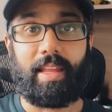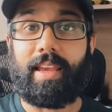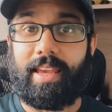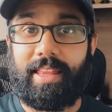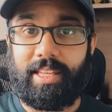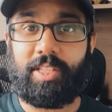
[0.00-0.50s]

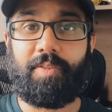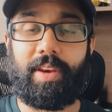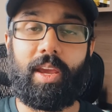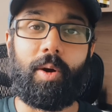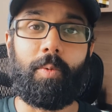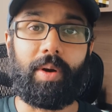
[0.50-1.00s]
In this video,
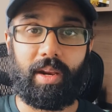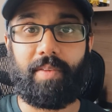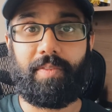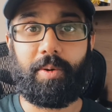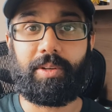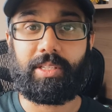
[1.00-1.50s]
we're going to
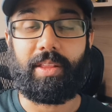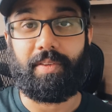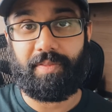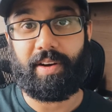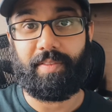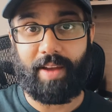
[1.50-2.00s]
focus on the
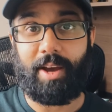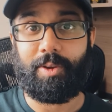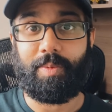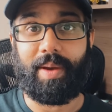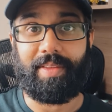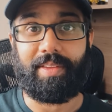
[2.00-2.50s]
fair value
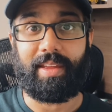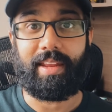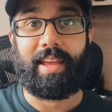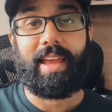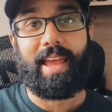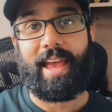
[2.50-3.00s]
method,
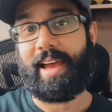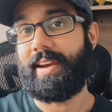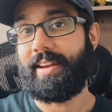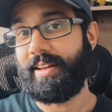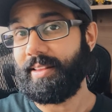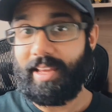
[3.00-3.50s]
and in
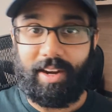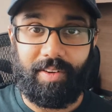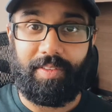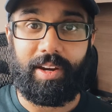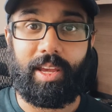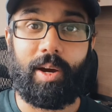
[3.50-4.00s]
a later
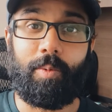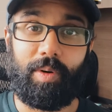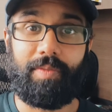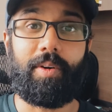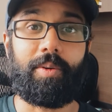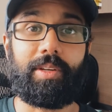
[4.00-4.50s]
video, we'll
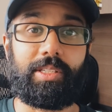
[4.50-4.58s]
focus